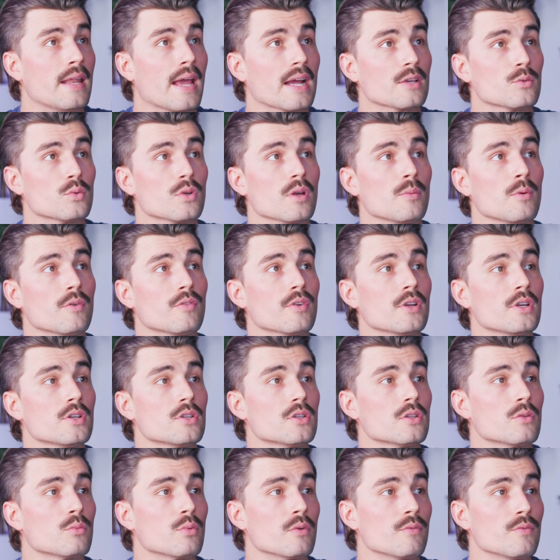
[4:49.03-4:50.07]
Next, we come over here
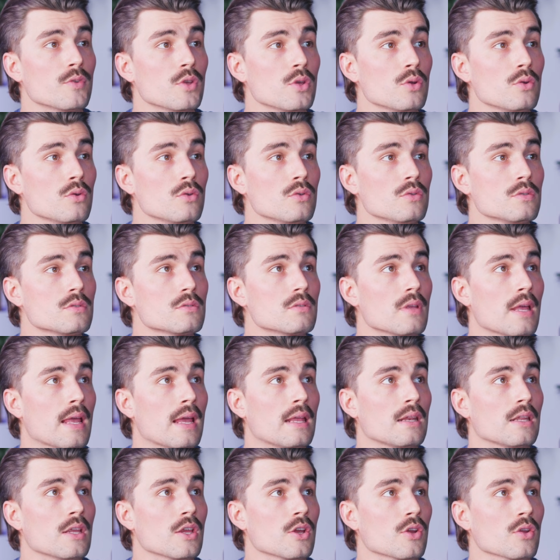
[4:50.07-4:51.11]
to the reviews
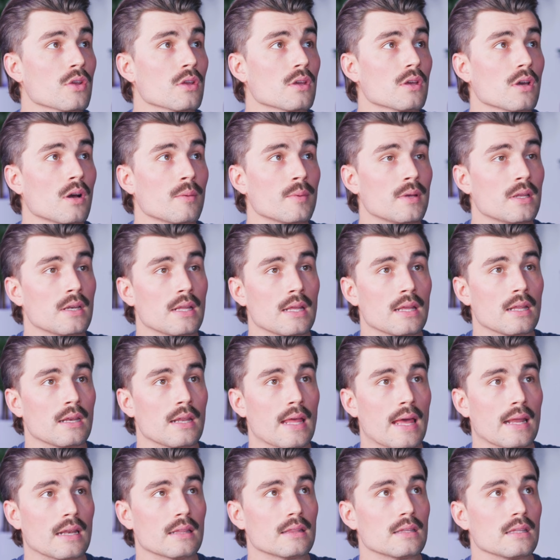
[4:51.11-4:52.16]
and here you can come in
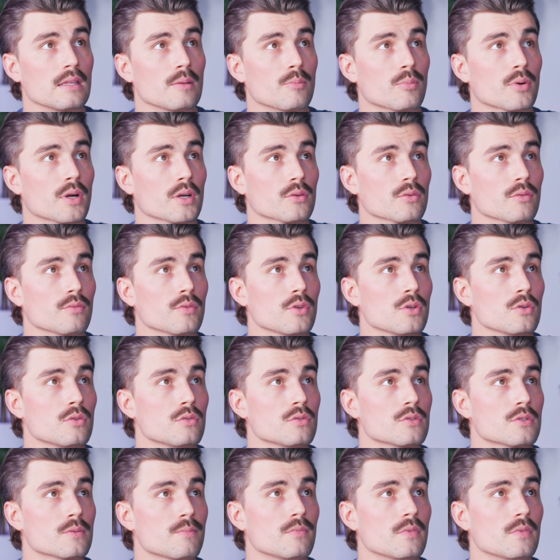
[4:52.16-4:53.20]
and edit the product reviews.